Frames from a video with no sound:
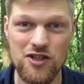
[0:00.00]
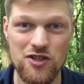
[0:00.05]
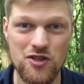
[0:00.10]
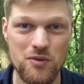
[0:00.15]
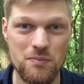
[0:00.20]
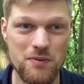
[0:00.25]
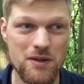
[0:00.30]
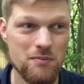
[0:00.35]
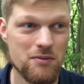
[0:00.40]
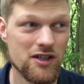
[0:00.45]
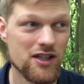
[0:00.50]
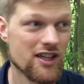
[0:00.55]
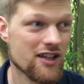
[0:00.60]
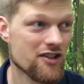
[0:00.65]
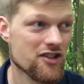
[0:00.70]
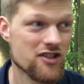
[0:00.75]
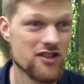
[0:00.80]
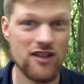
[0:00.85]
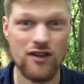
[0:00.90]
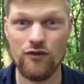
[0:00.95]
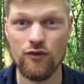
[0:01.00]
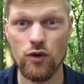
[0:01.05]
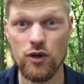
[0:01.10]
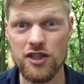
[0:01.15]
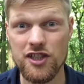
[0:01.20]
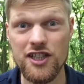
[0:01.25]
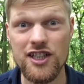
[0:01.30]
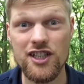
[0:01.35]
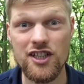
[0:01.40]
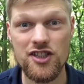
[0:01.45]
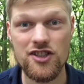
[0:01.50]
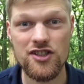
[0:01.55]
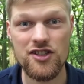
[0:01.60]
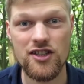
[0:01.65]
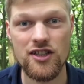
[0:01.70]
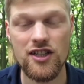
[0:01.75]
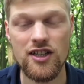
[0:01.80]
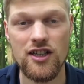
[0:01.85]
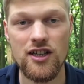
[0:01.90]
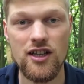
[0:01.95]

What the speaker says: so people can see it for years.